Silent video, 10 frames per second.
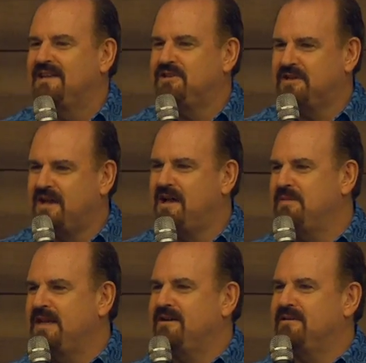to
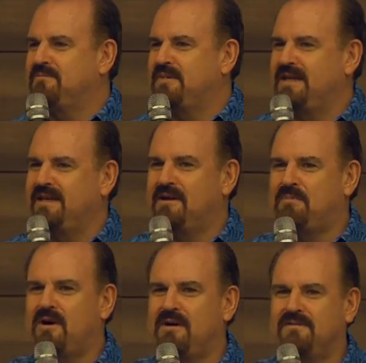come here and be a
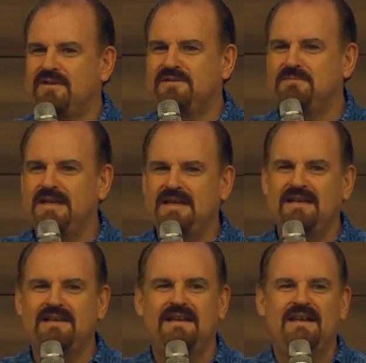part of this
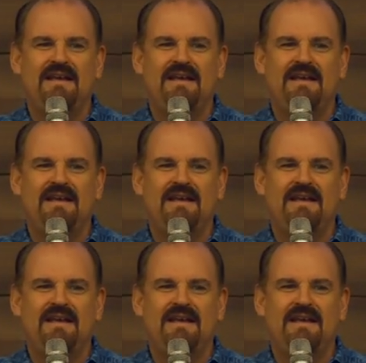meeting.